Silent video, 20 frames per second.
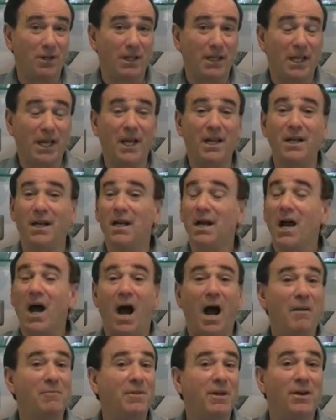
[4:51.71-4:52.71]
Again,
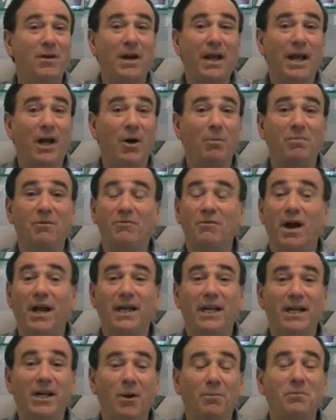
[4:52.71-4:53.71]
I'm there to help. If I
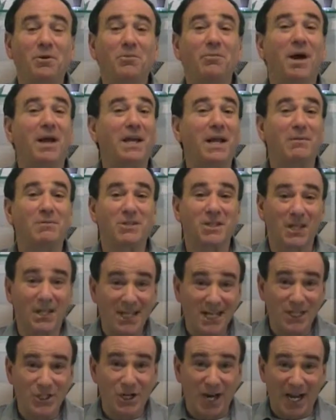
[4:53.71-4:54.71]
can help you, my name's
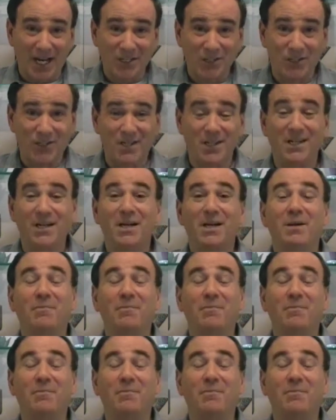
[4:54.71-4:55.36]
Lee Jackson.